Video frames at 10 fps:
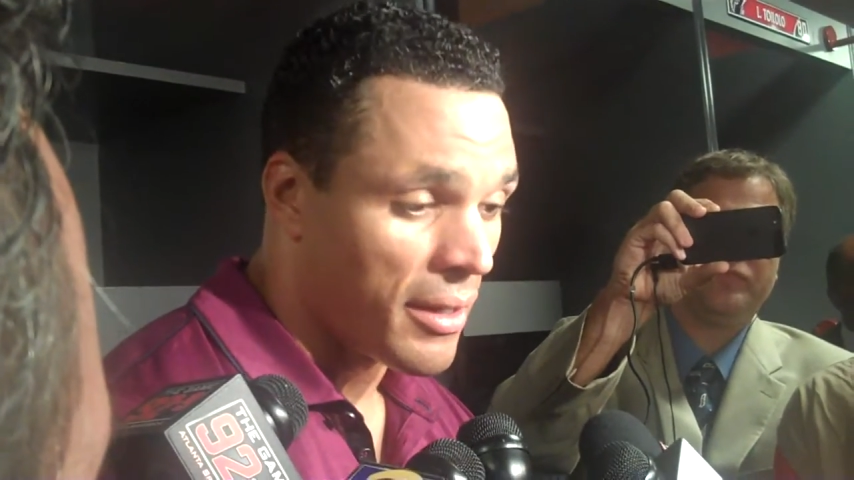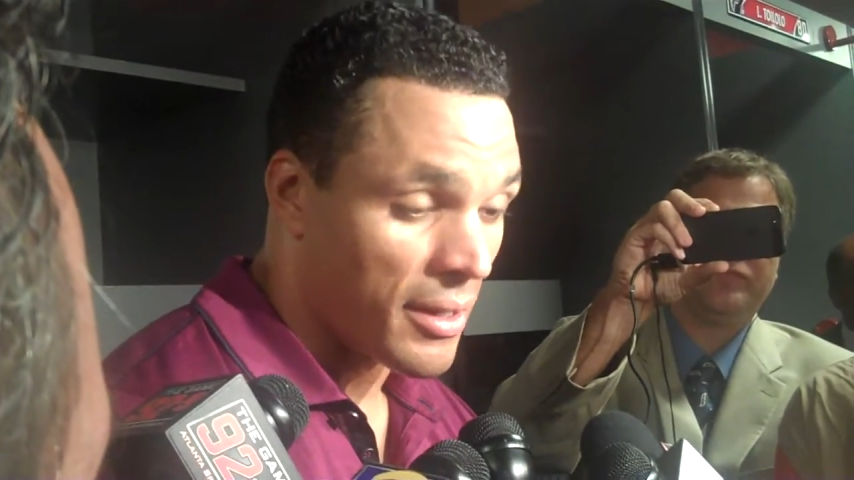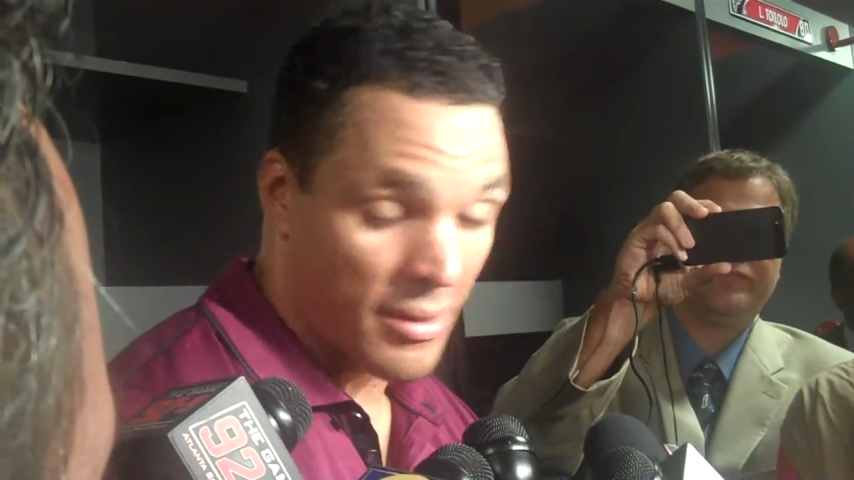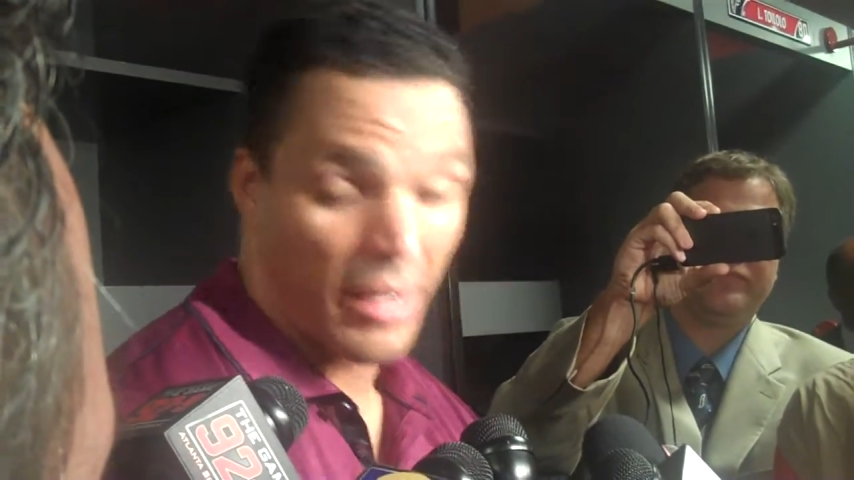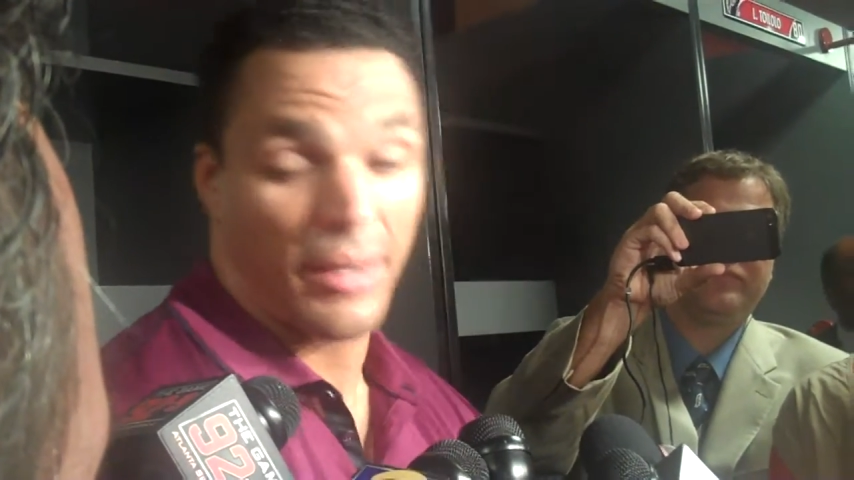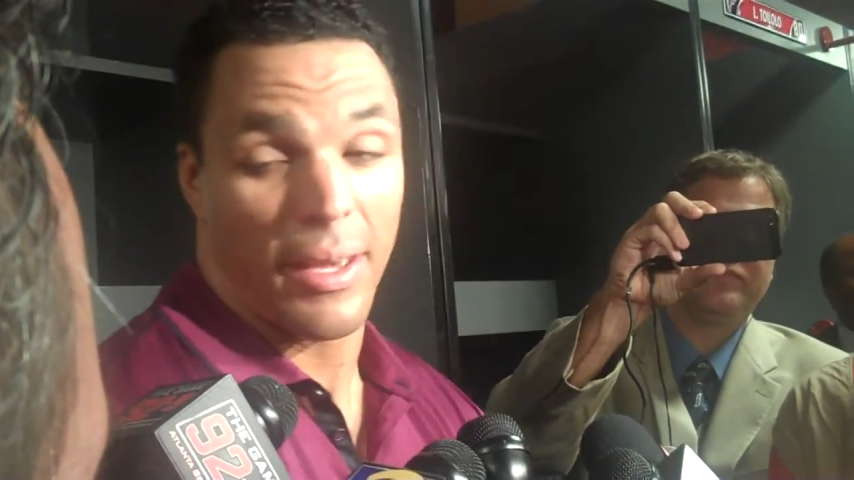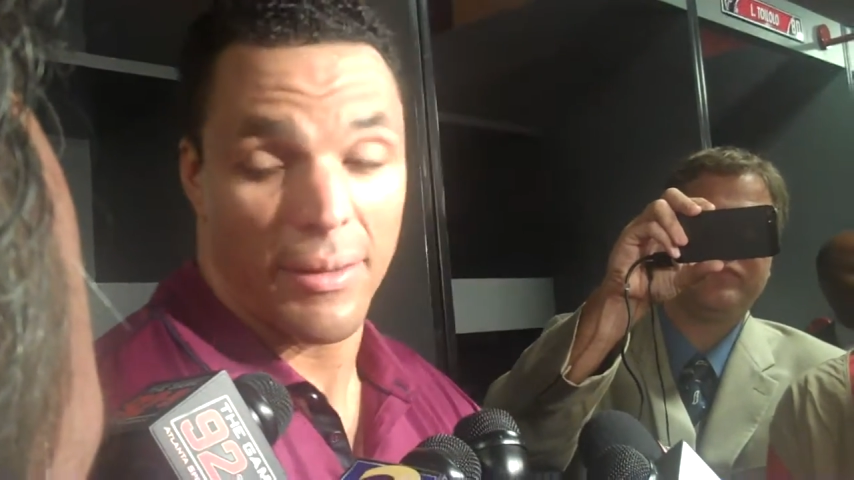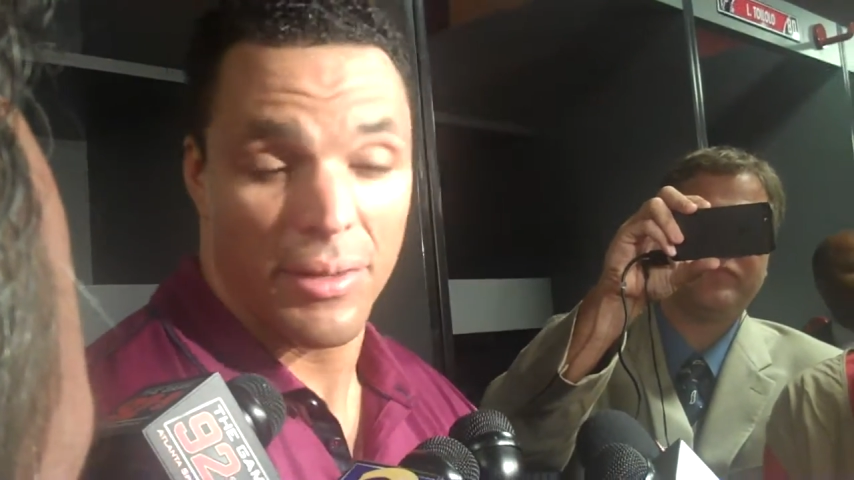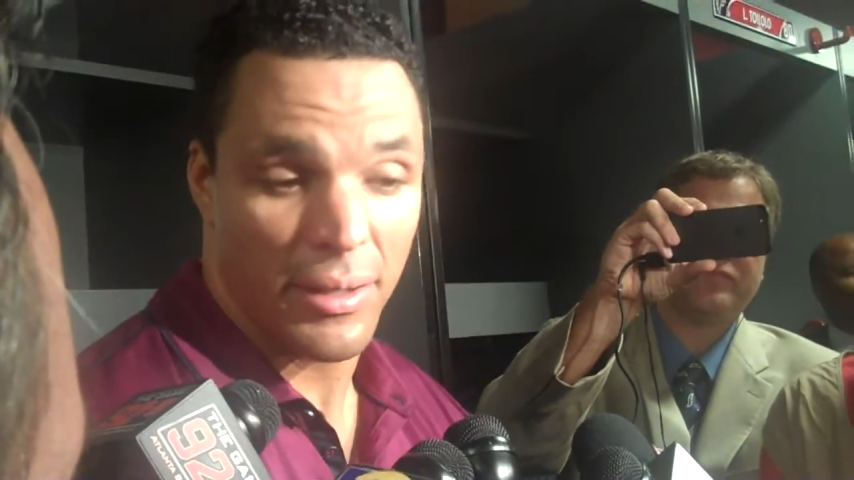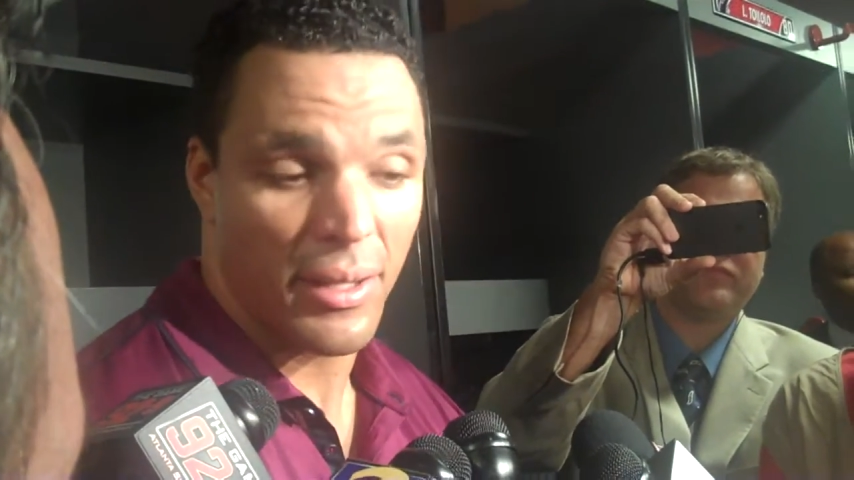in, the second
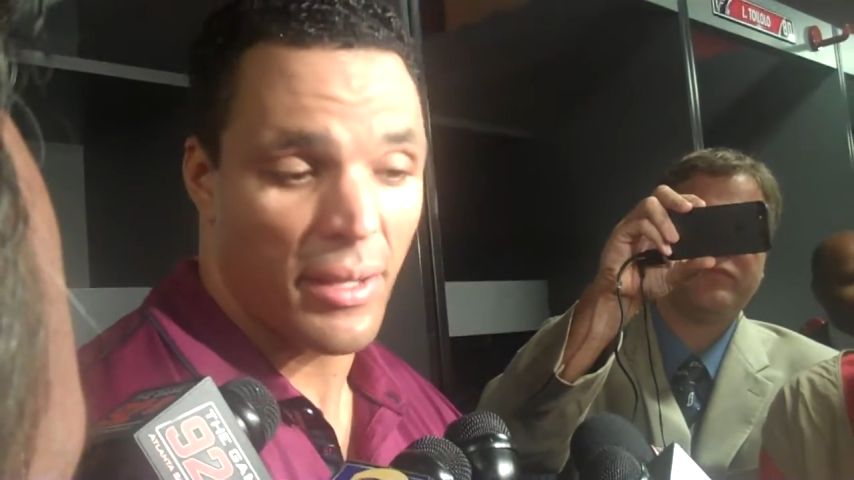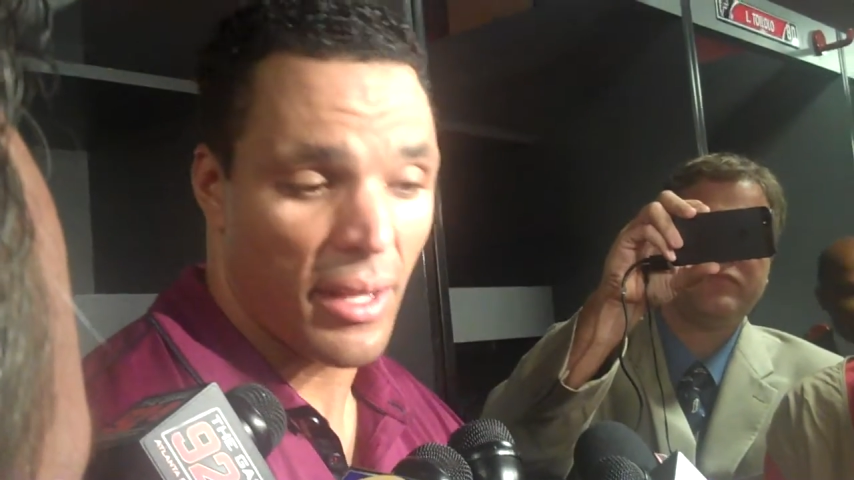half and,